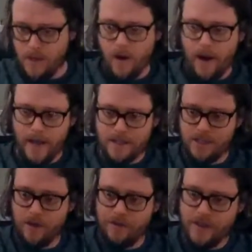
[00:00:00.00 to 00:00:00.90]
All
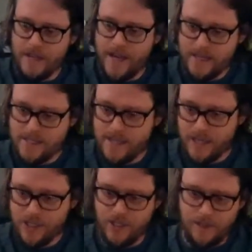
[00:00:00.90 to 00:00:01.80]
right, so for the next
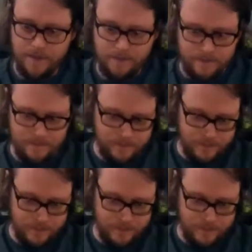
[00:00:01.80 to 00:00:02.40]
section,